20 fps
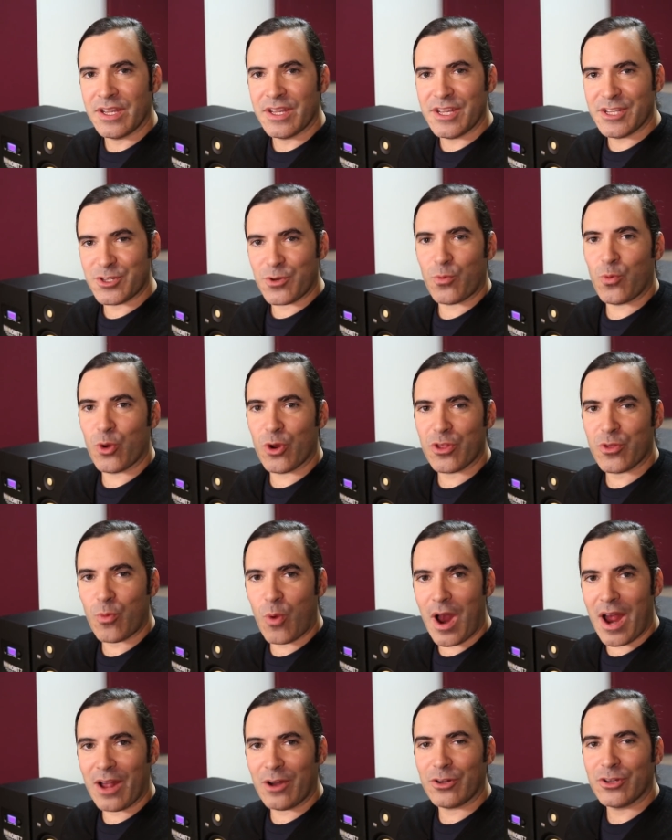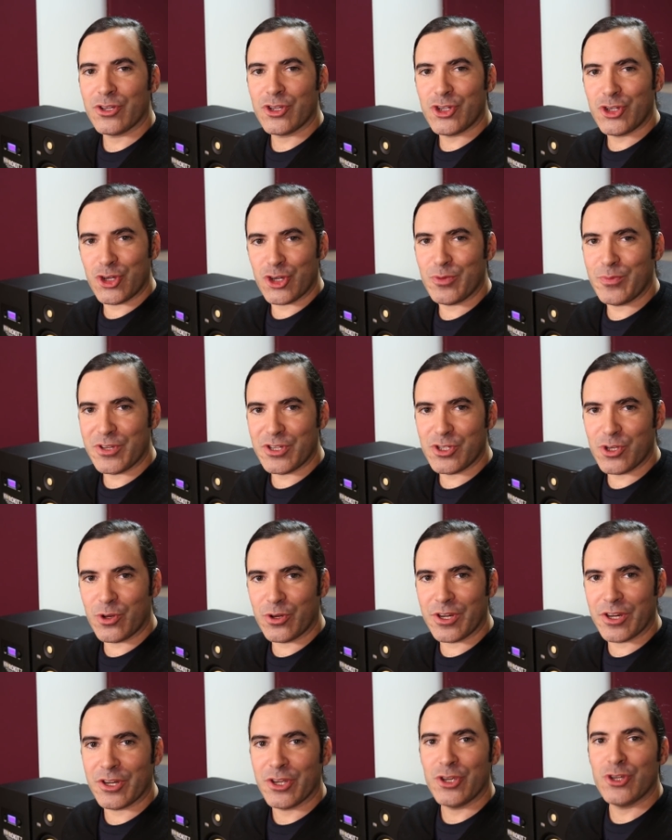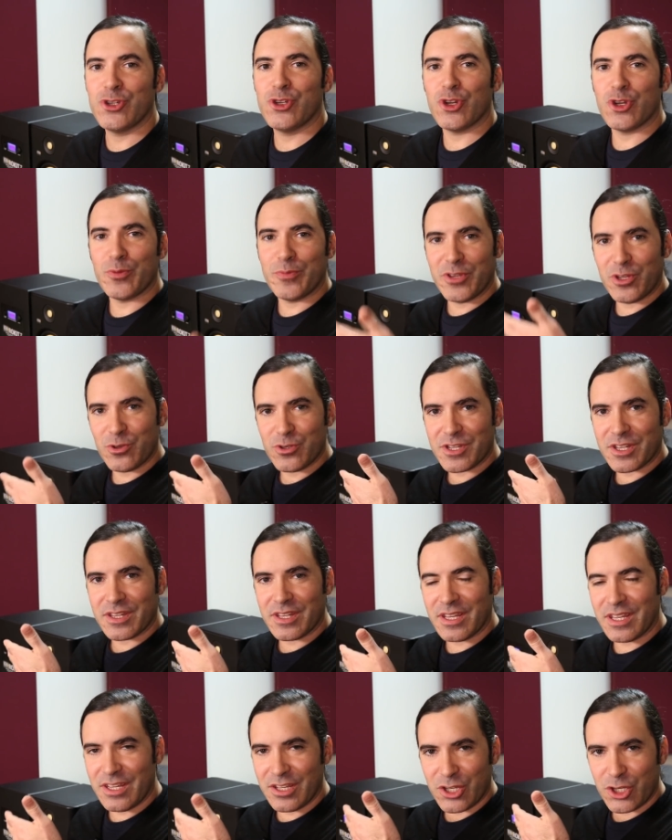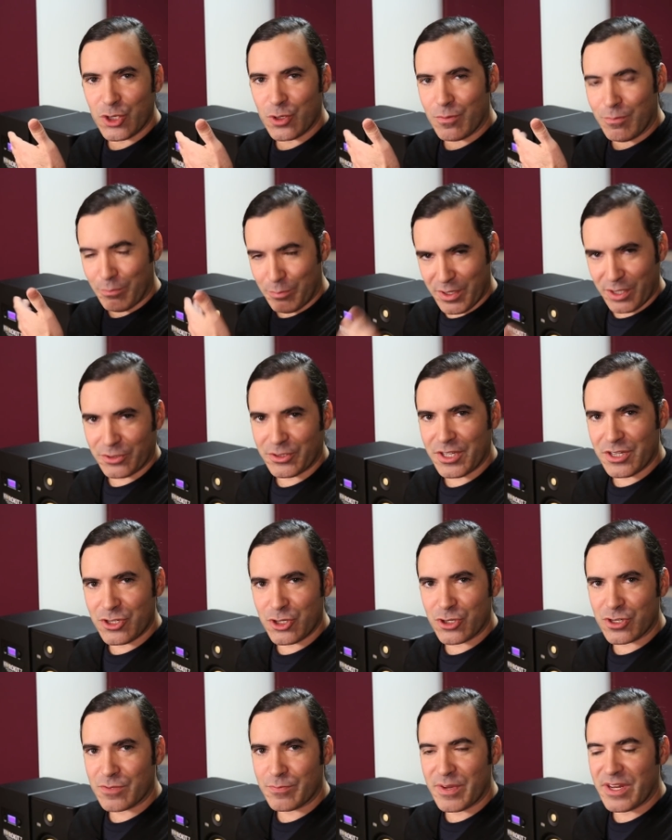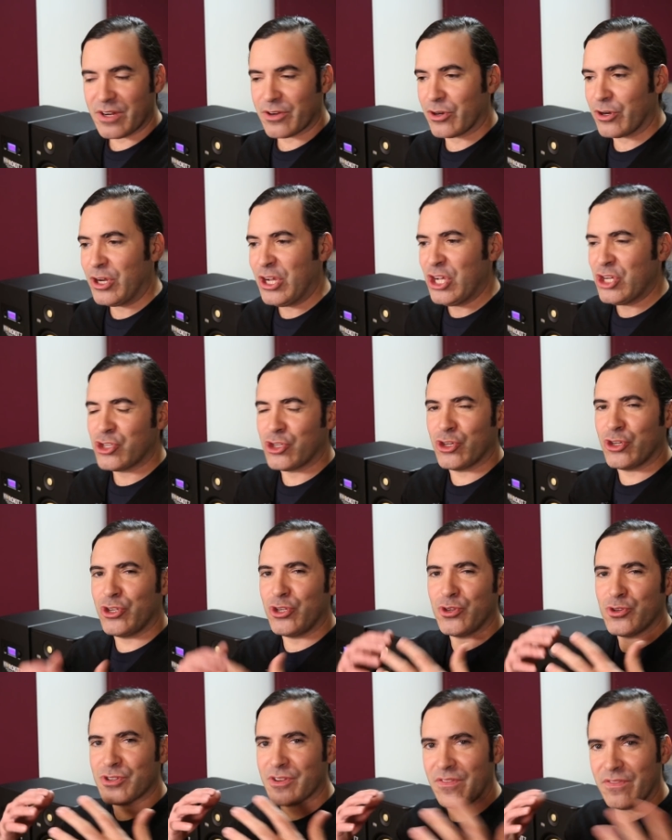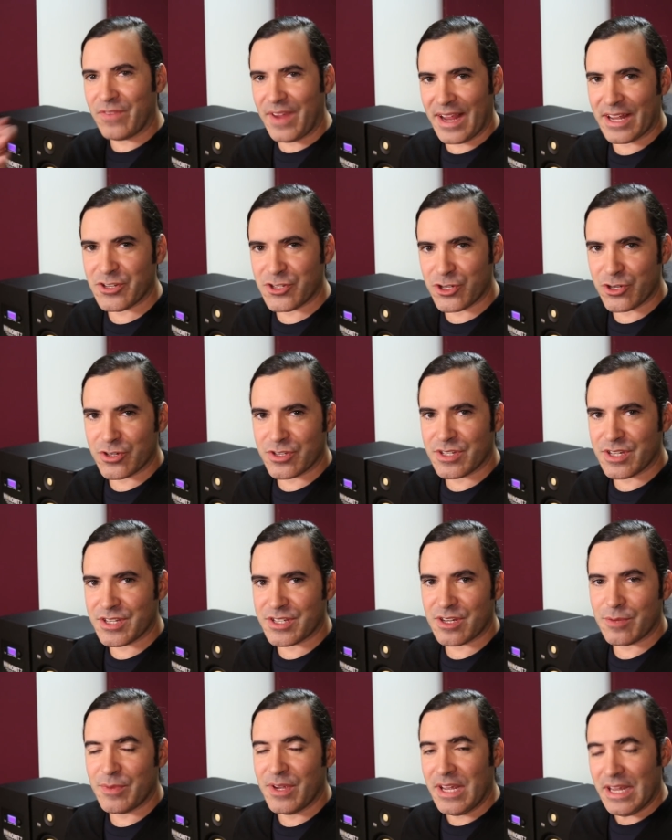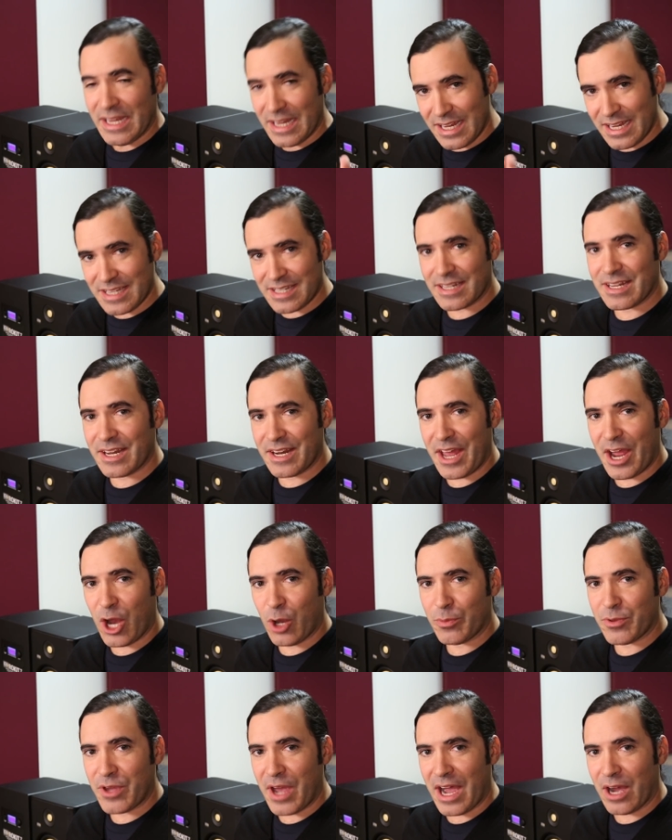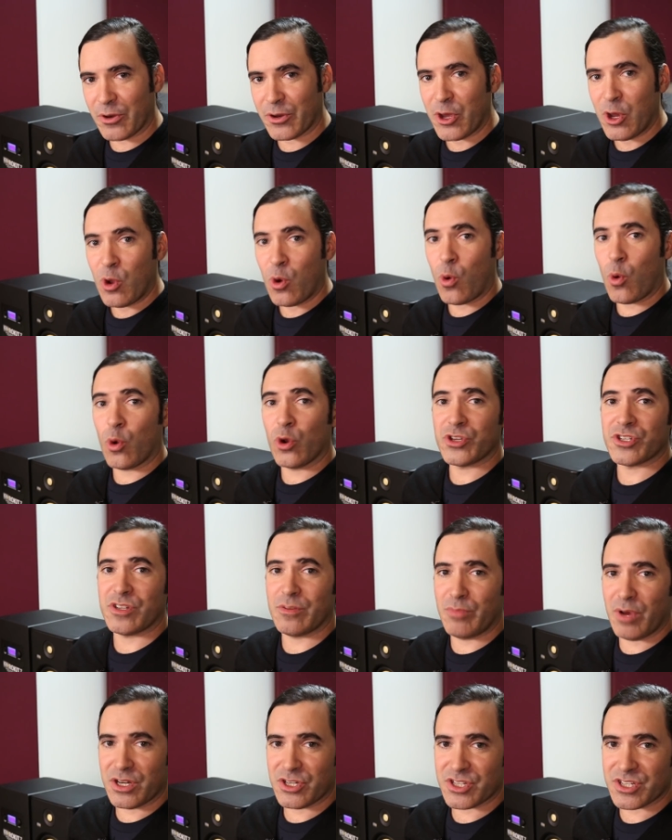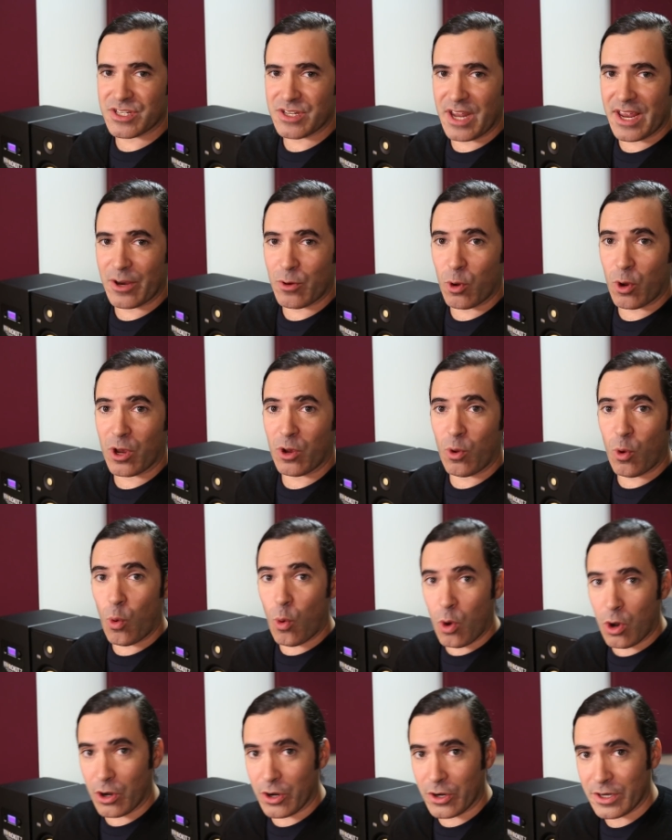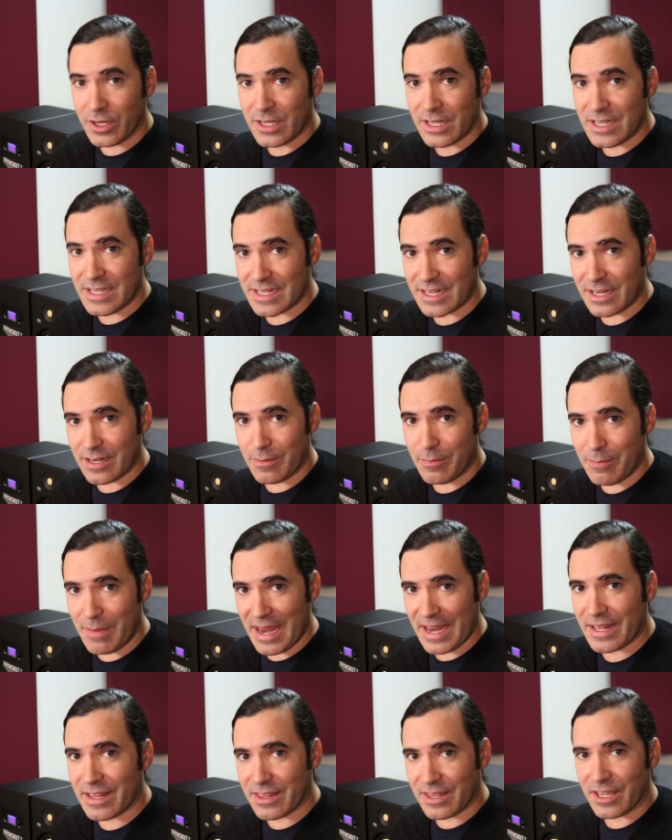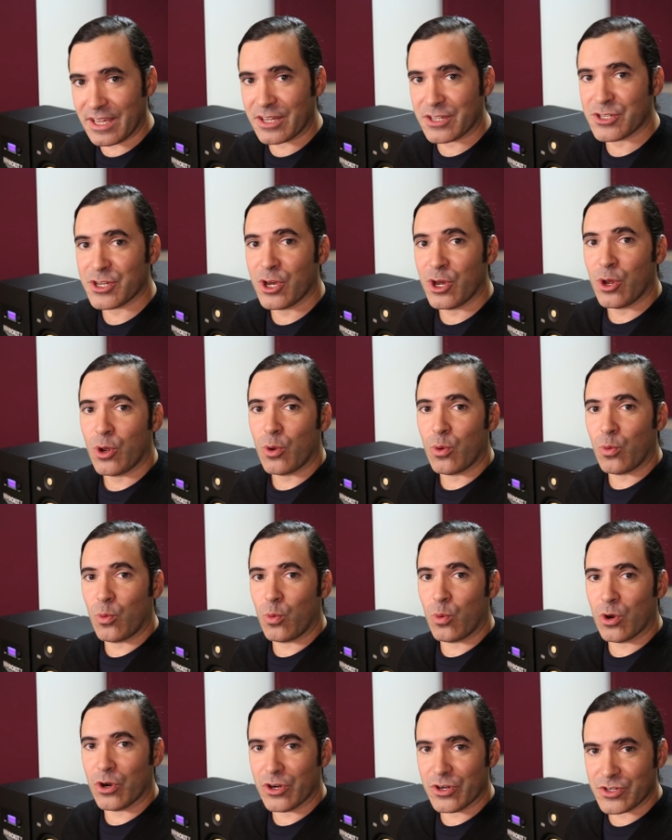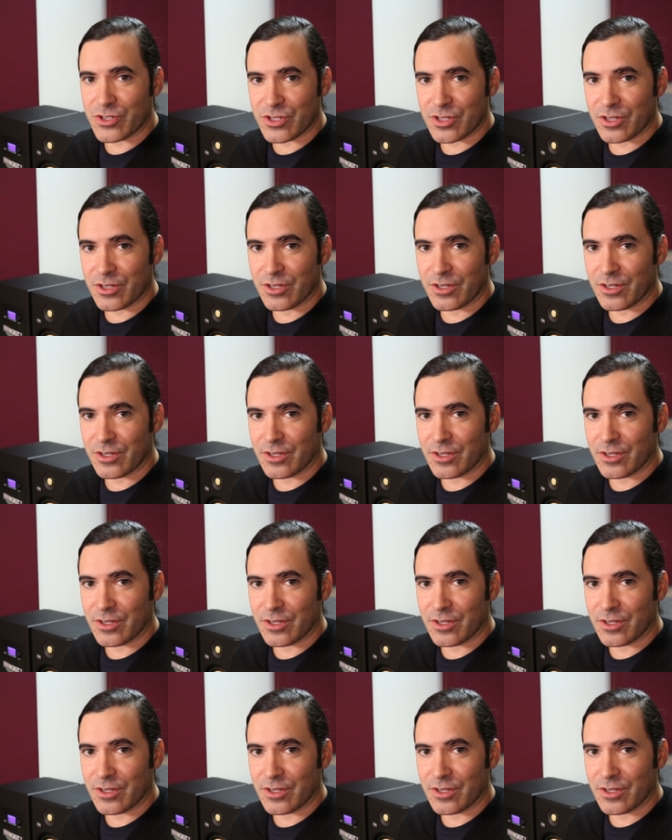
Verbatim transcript: Is it worthwhile? Should you be doing it? Should you be using the EQ built into your speaker? Should you use a fancier system? Is it going to help you out? Or is it a bunch of snake oil? Or is it going to make things worse?